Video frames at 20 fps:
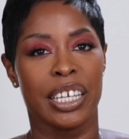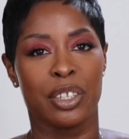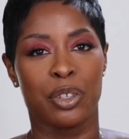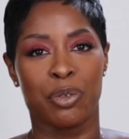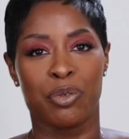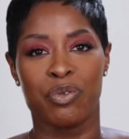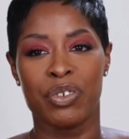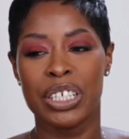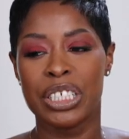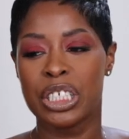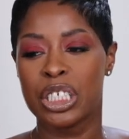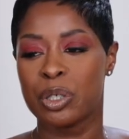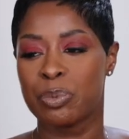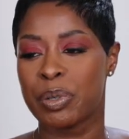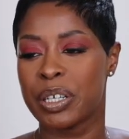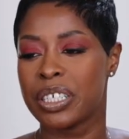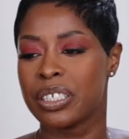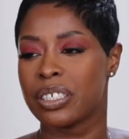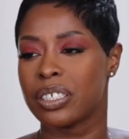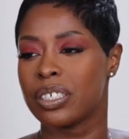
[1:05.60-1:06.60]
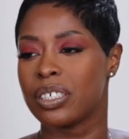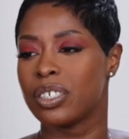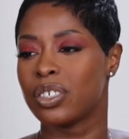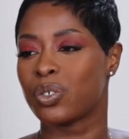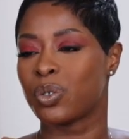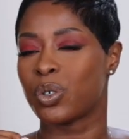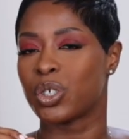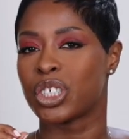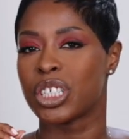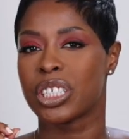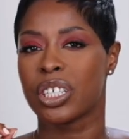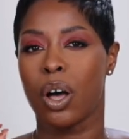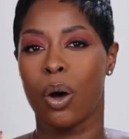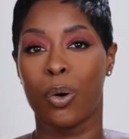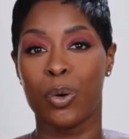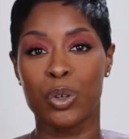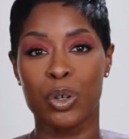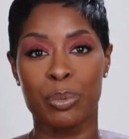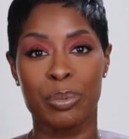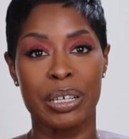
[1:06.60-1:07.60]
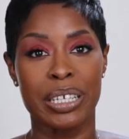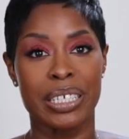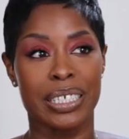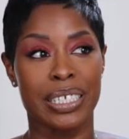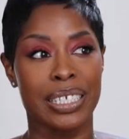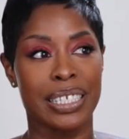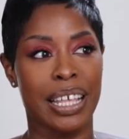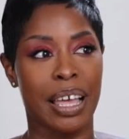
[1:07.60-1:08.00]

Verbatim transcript: either vintage pieces or just older pieces